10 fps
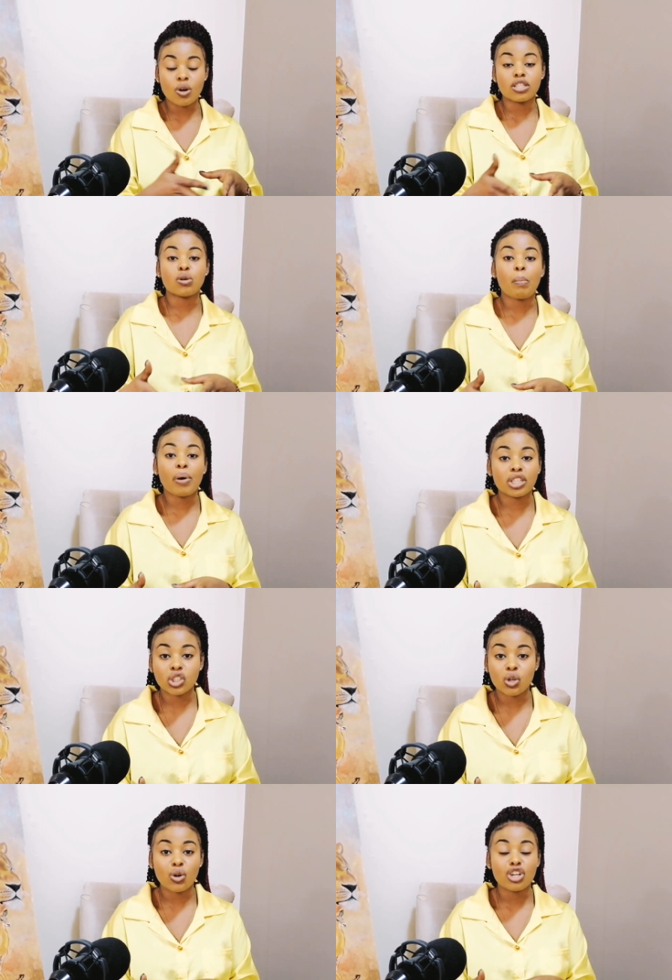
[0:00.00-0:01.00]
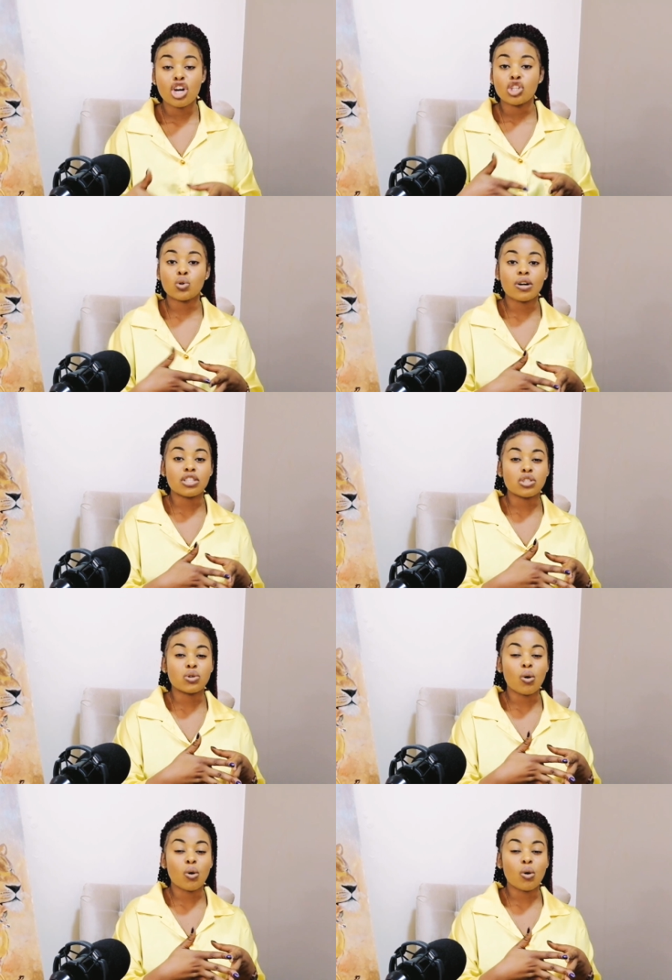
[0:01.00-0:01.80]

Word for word: towards your passion, towards